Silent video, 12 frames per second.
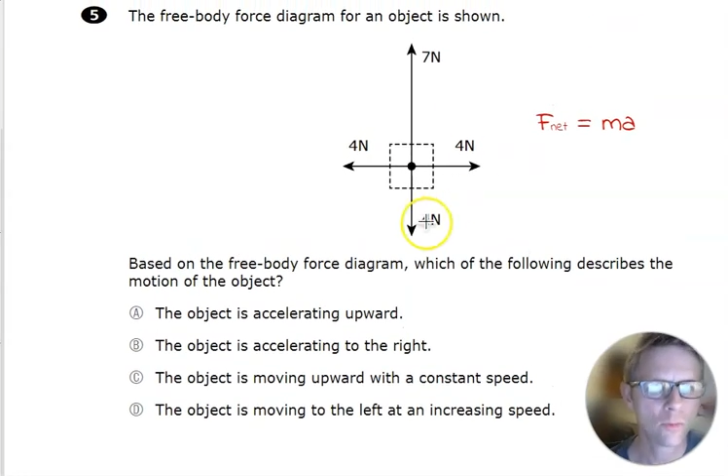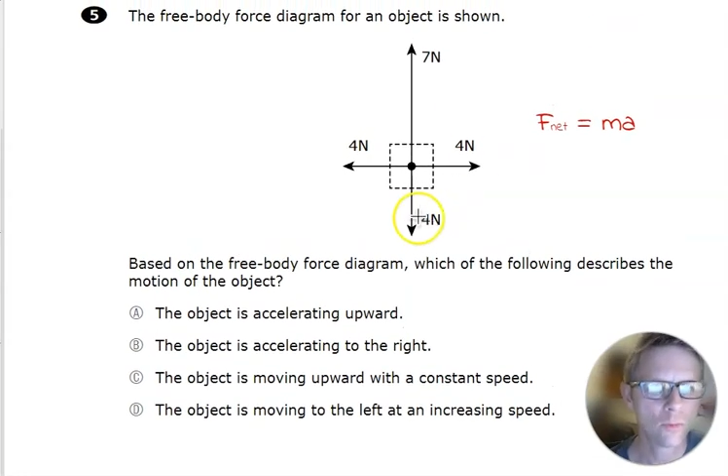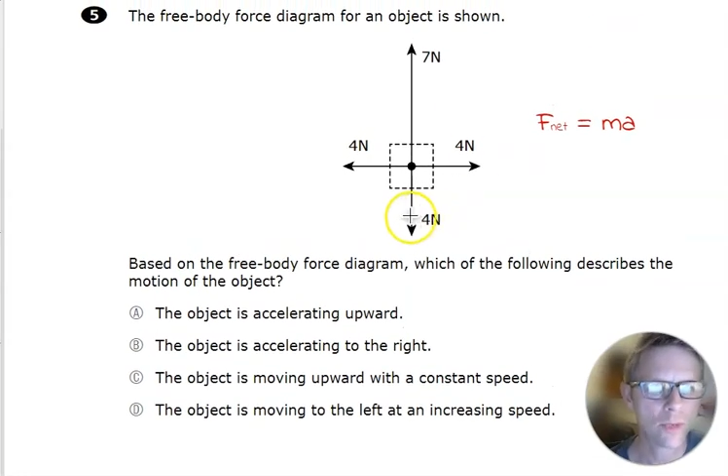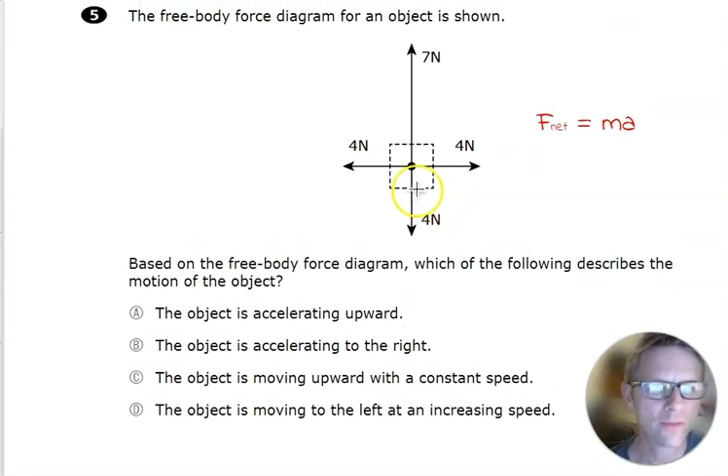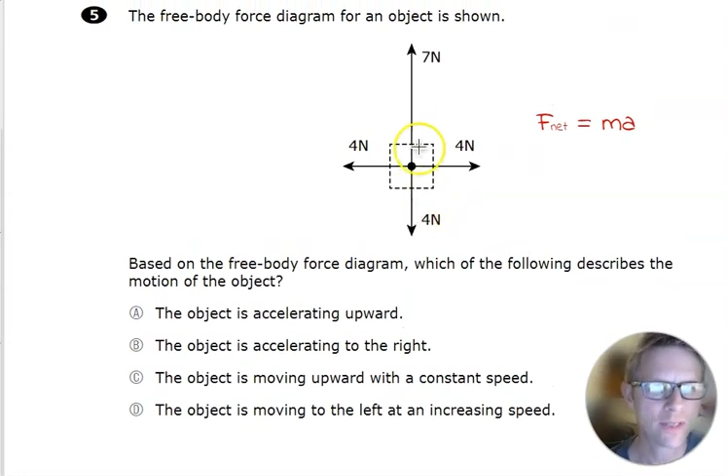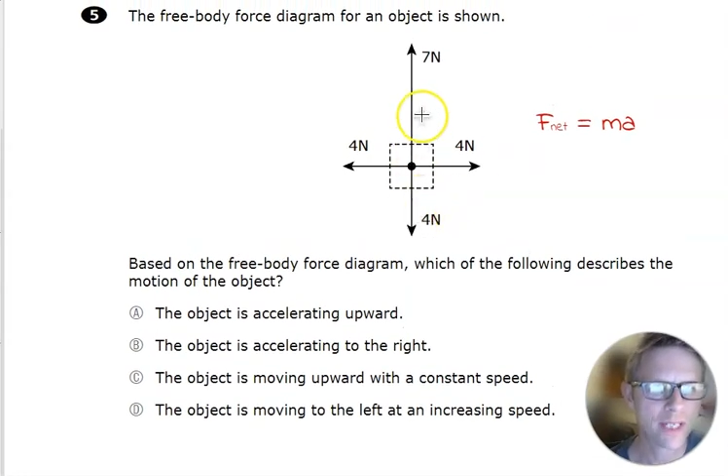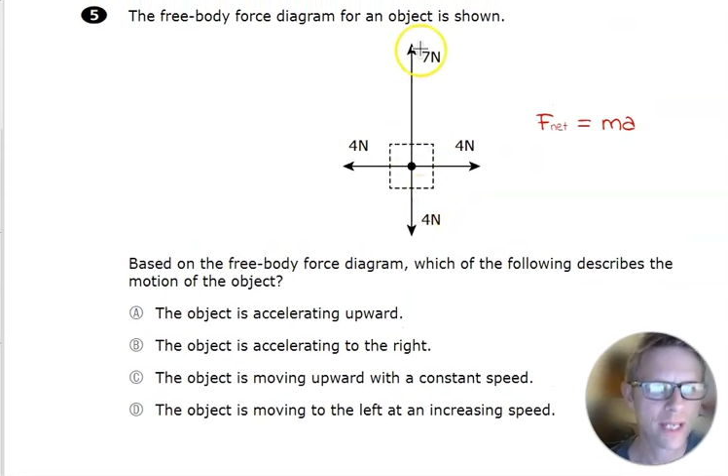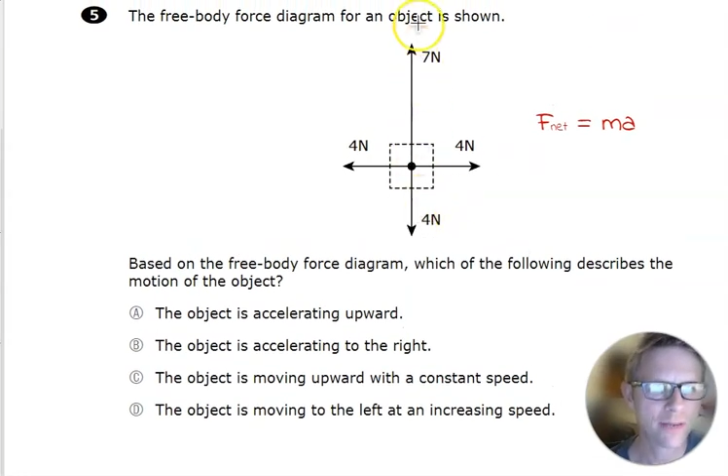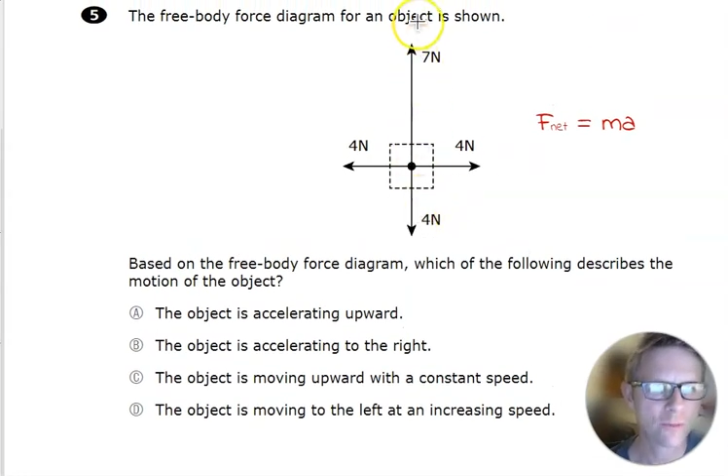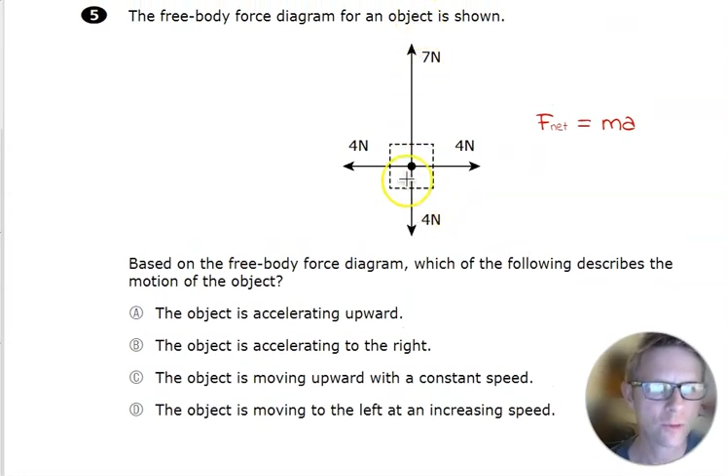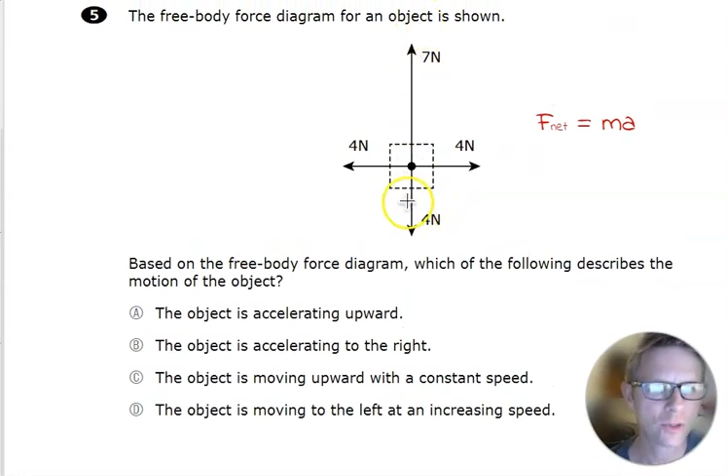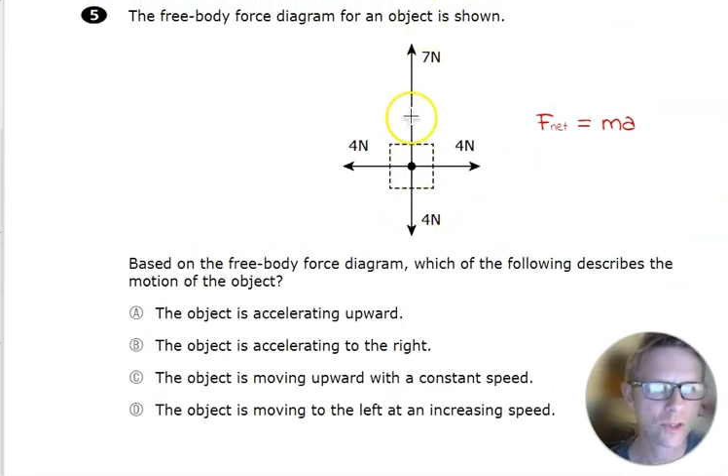we have a net
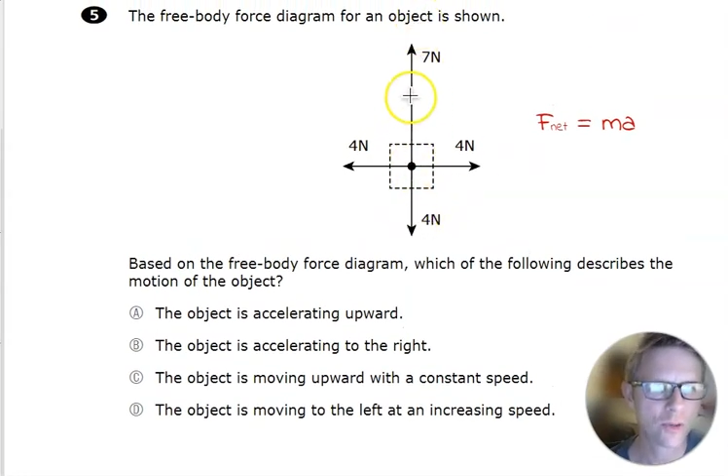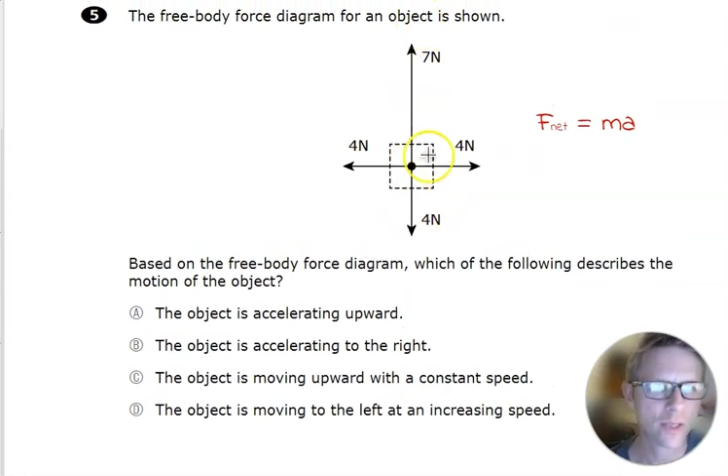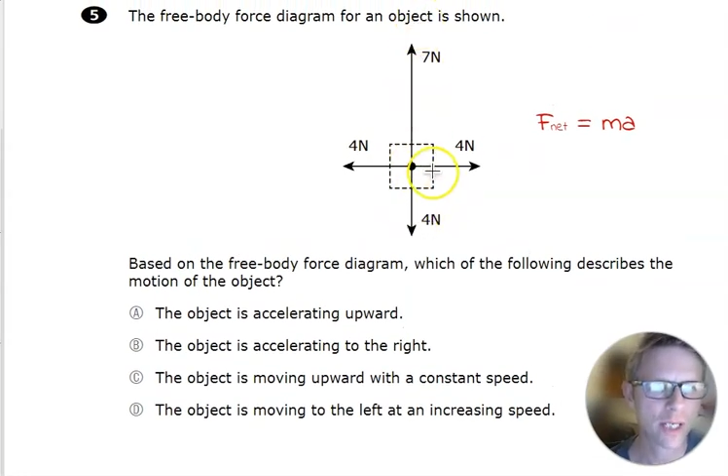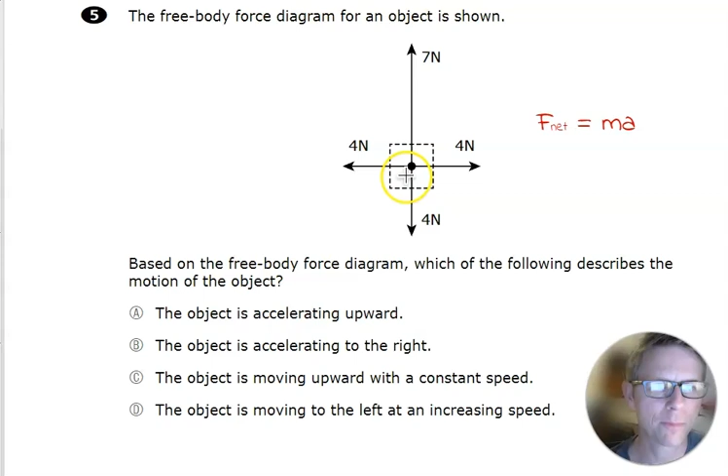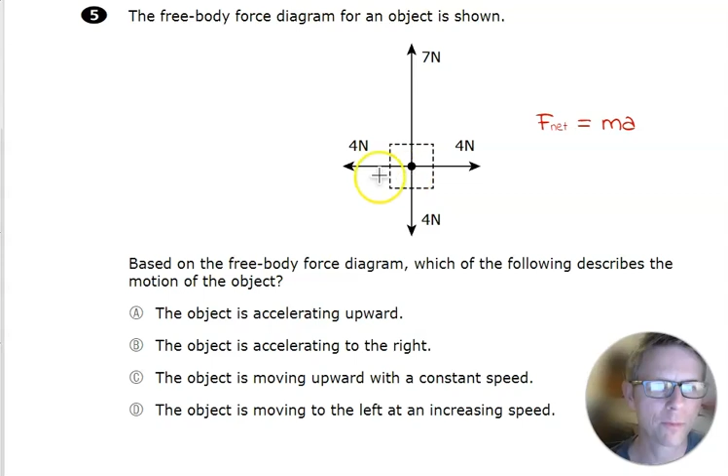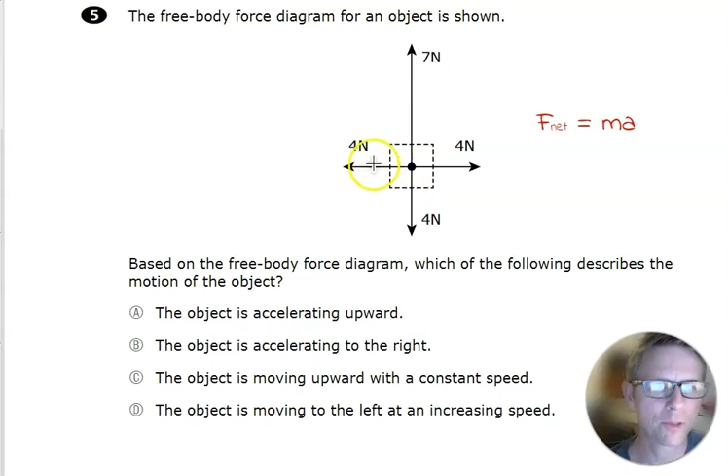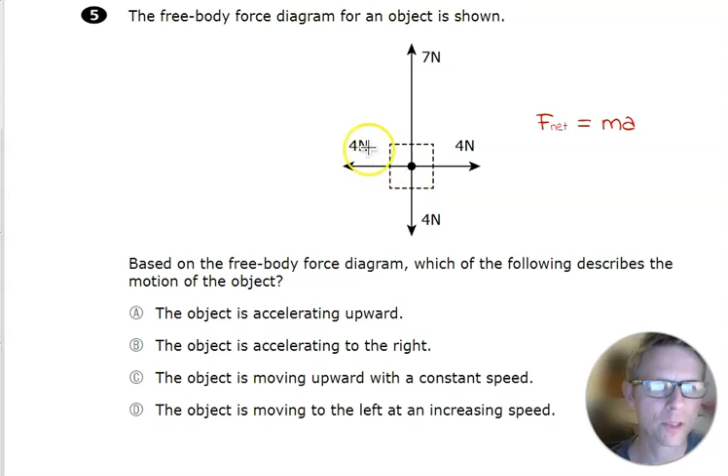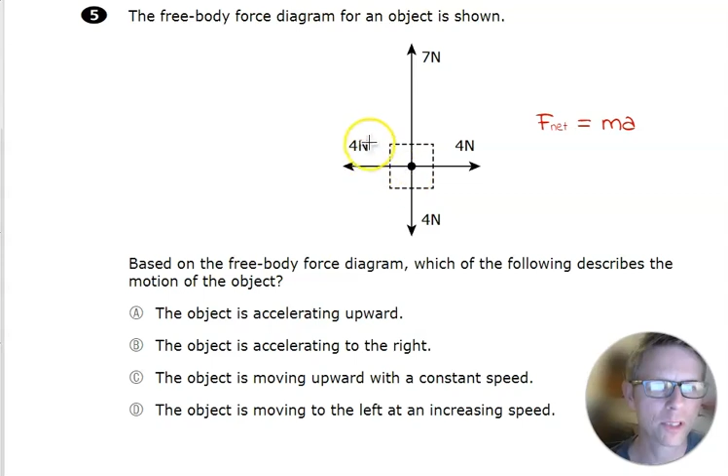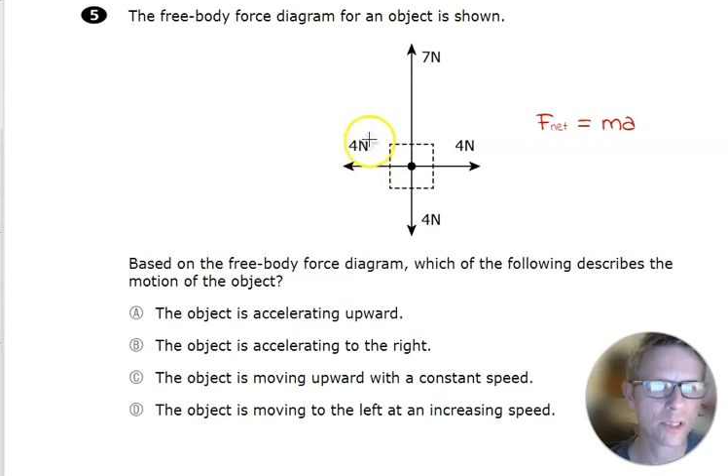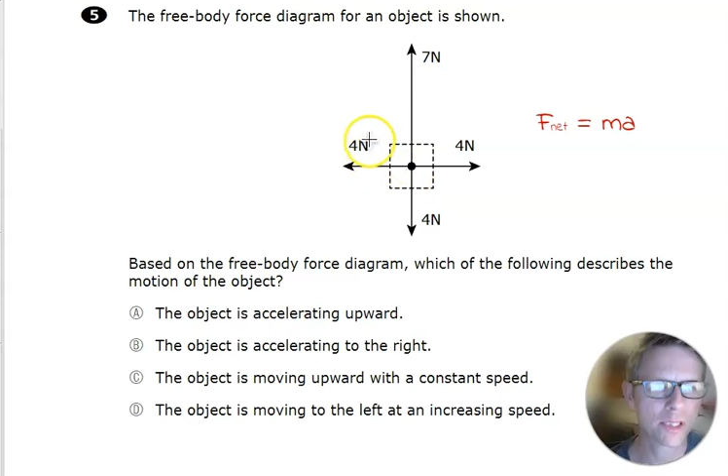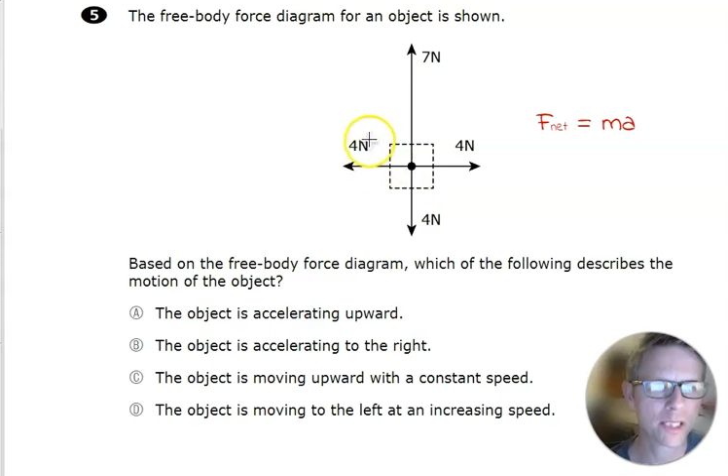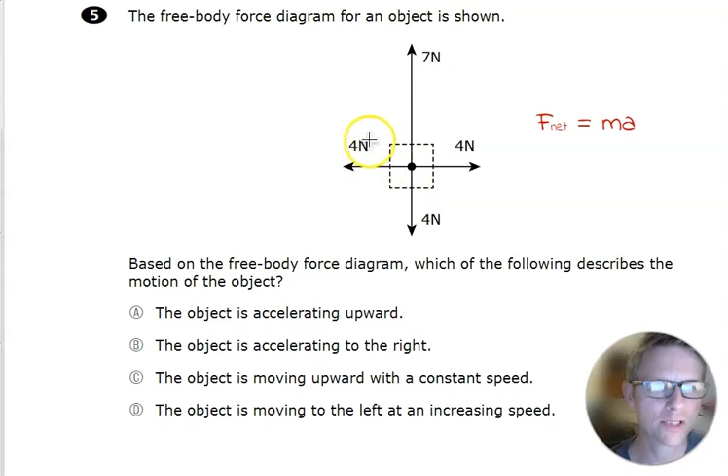force going upward
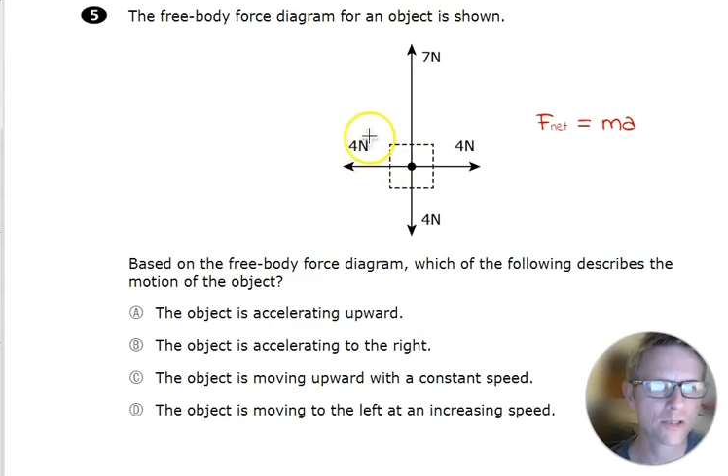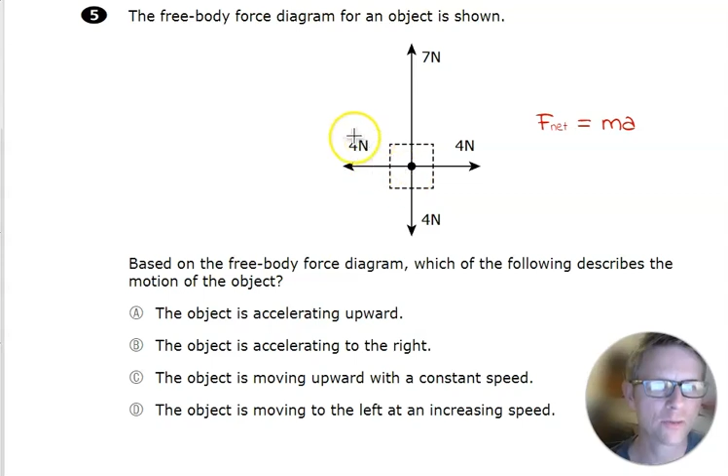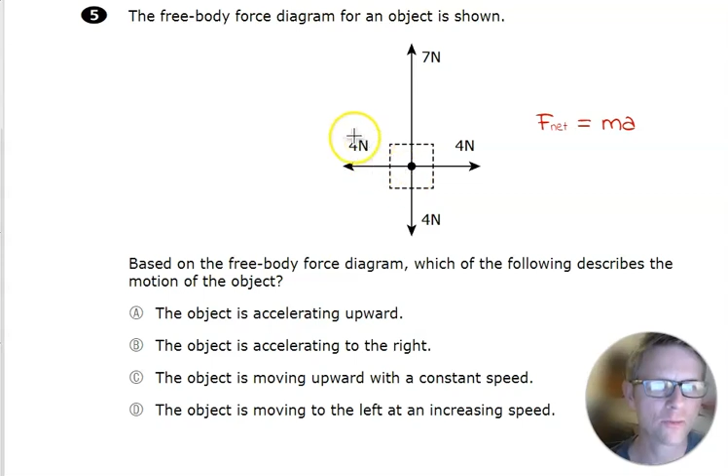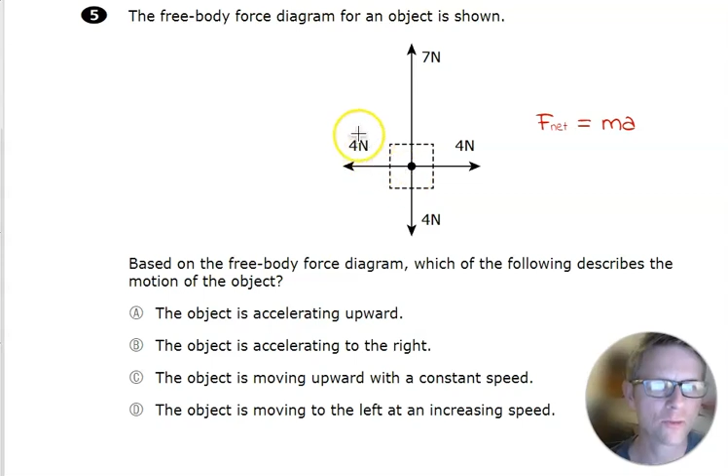because these two